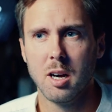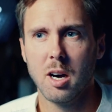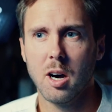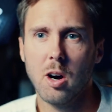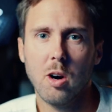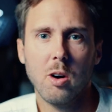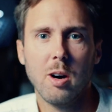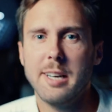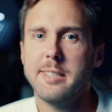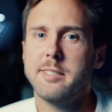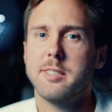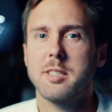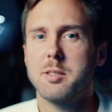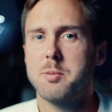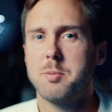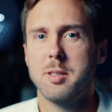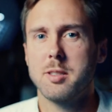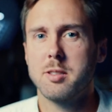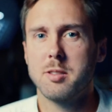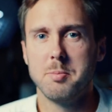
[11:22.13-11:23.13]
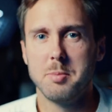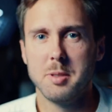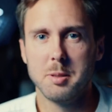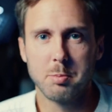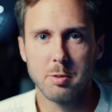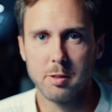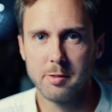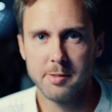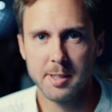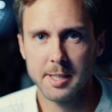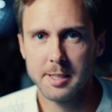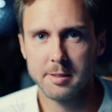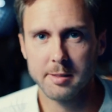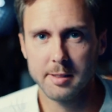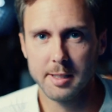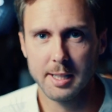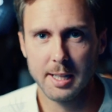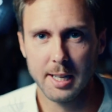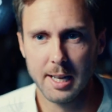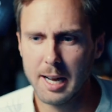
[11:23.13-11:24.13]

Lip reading: Oh, I just want to be professional.